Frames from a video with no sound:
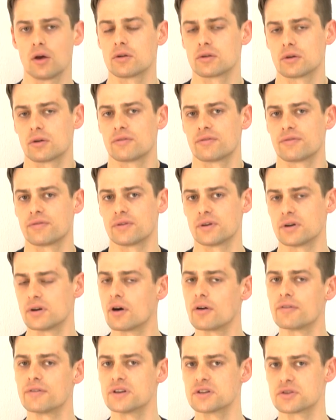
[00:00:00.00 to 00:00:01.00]
lot
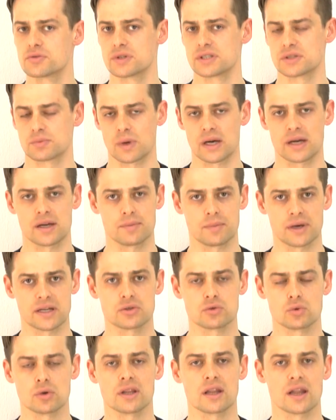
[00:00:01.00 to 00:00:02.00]
of injuries by
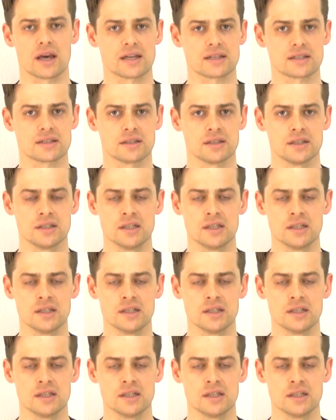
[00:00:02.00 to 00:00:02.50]
doing that.